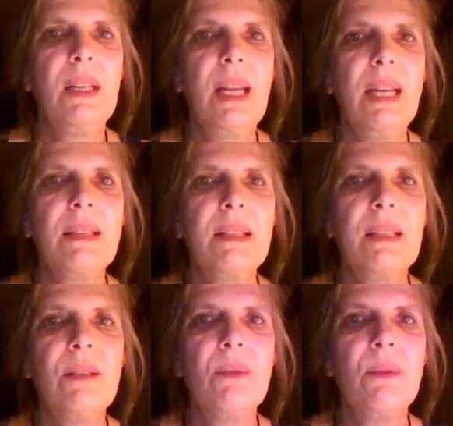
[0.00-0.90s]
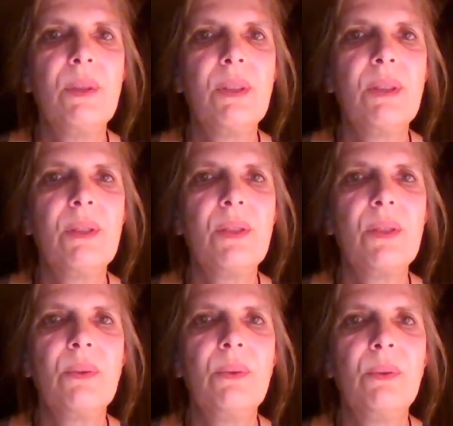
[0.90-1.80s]
Next, in order
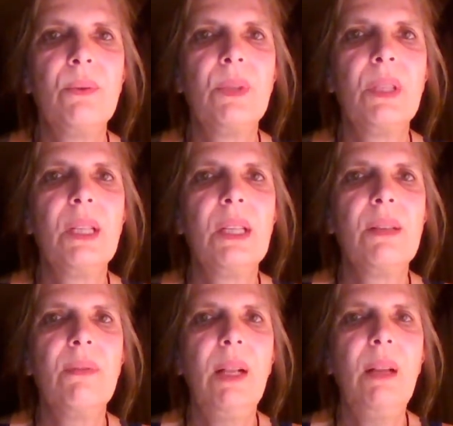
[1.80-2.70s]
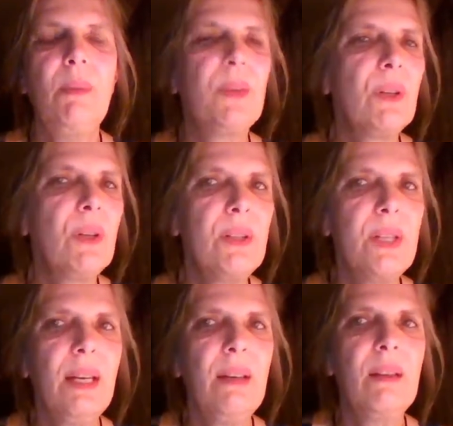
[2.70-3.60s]
to develop and
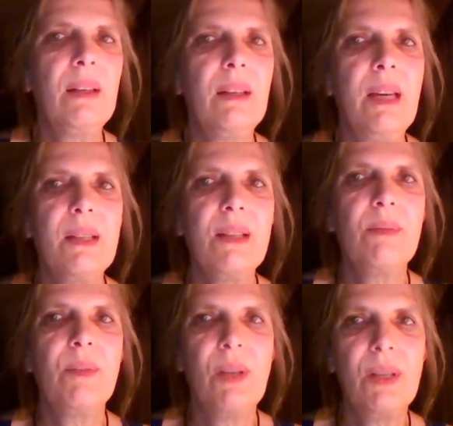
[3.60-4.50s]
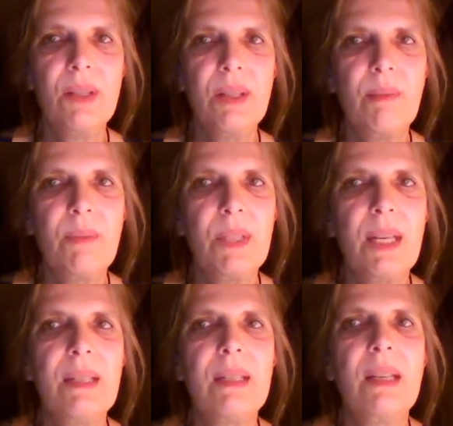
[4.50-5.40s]
conduct the customer concept
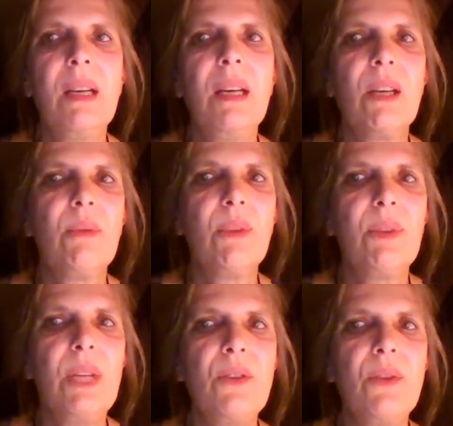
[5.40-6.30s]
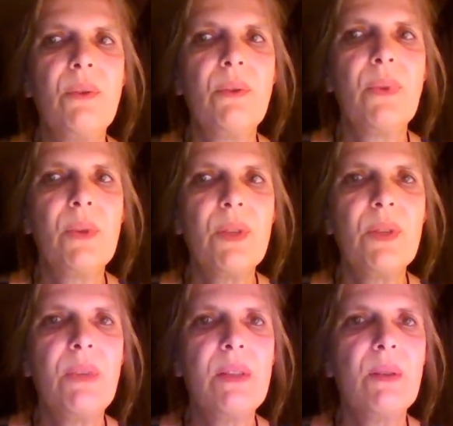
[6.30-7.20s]
test, you will need to
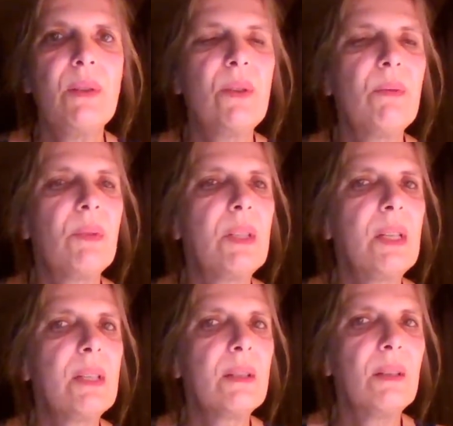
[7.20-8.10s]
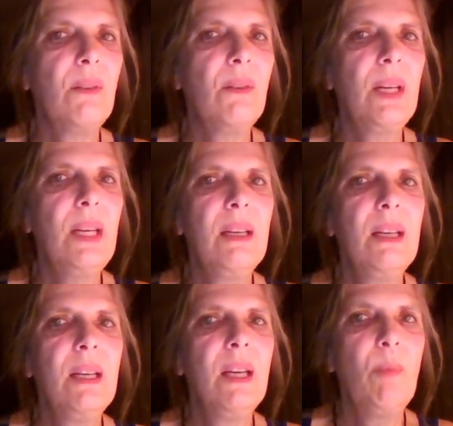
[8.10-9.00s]
first research what has already
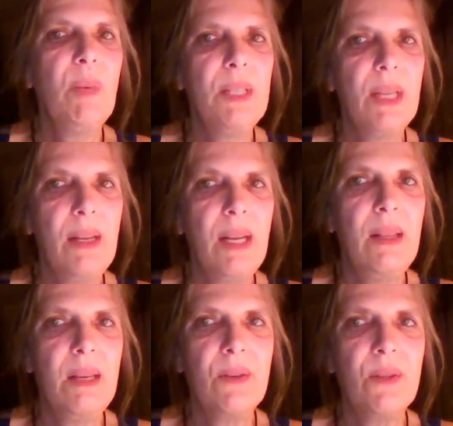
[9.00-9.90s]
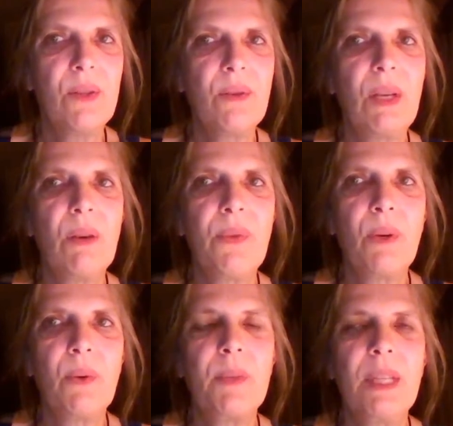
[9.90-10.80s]
been done in the industry of your
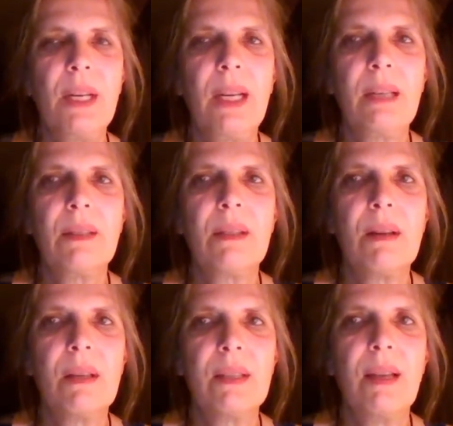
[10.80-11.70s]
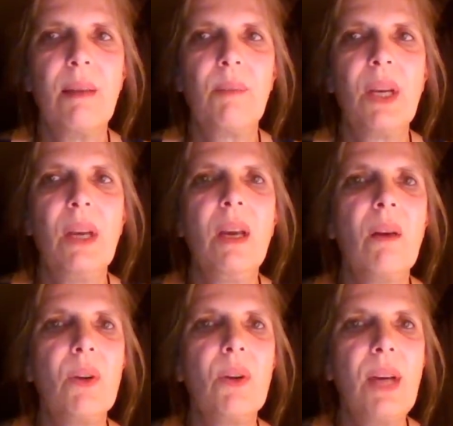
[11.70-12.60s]
group selected concept.
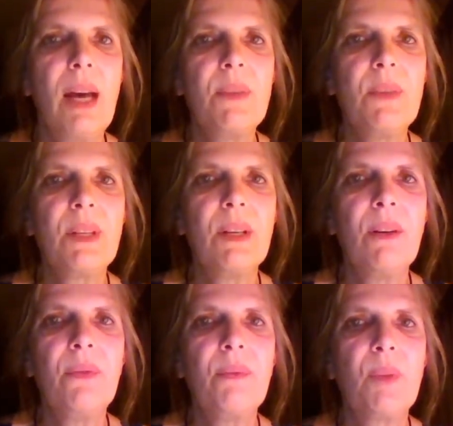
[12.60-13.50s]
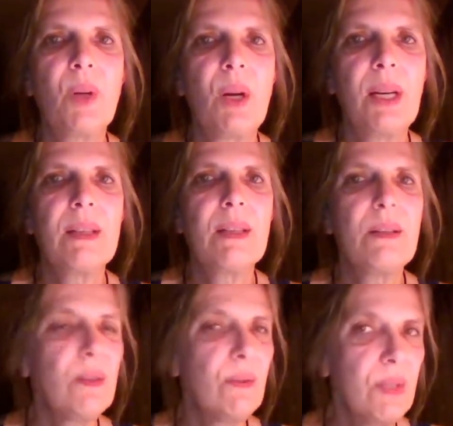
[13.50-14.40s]
What types of products
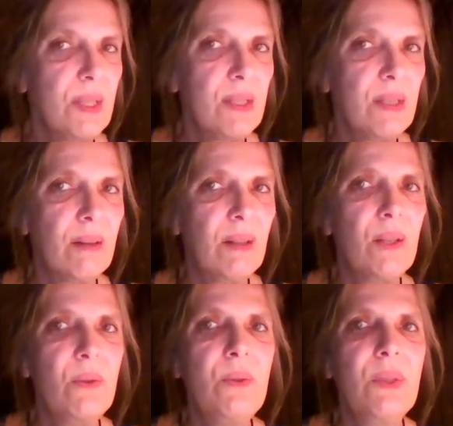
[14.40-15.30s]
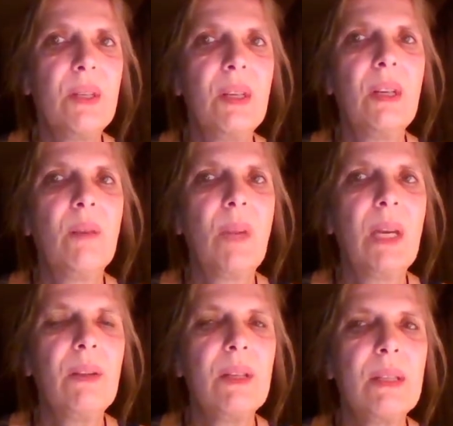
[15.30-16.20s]
and services are used
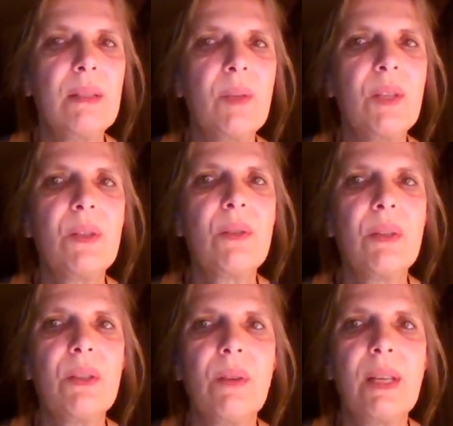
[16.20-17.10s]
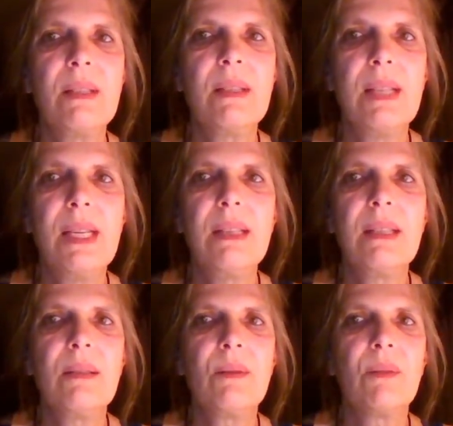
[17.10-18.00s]
by customers to address the
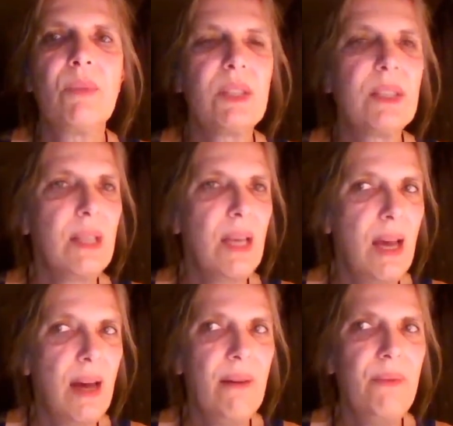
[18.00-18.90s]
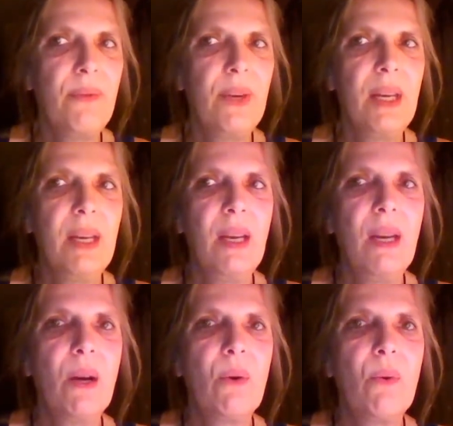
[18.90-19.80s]
needs or wants they have?
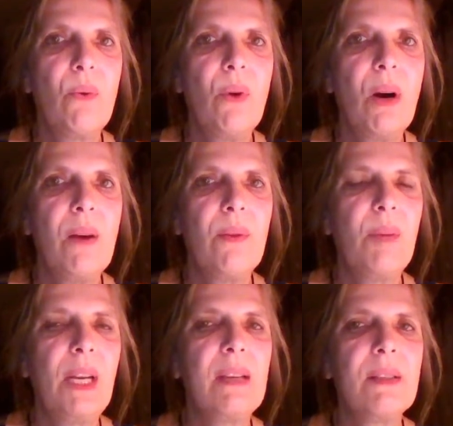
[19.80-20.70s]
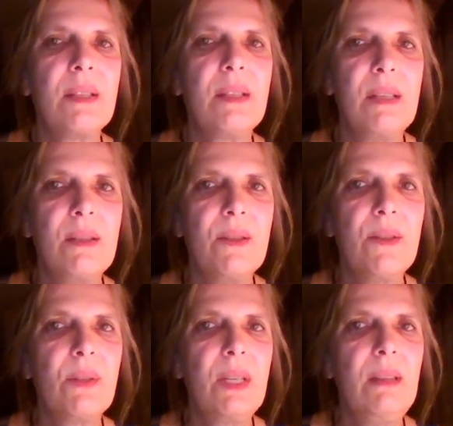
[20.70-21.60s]
Who are the players in the
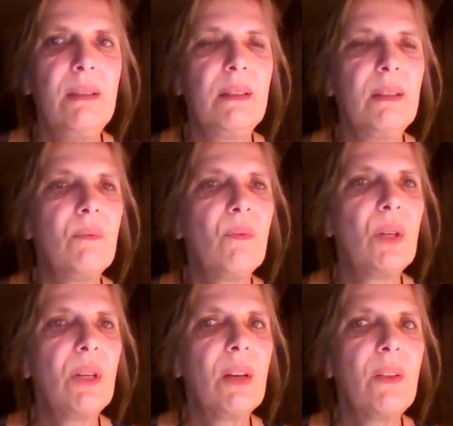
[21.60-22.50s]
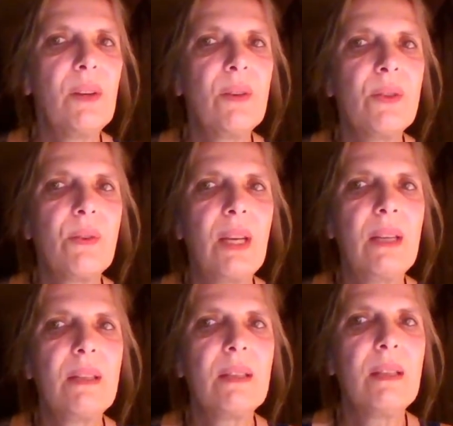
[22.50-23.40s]
industry? What are their
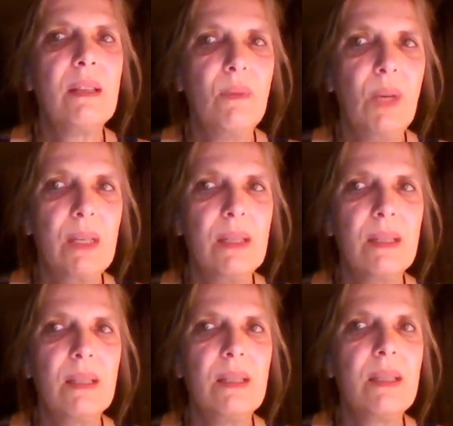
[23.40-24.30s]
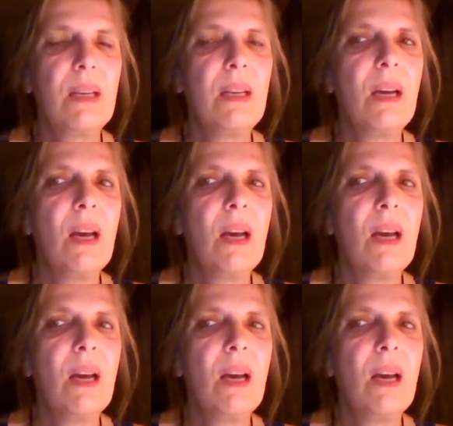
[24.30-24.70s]
strengths and weaknesses?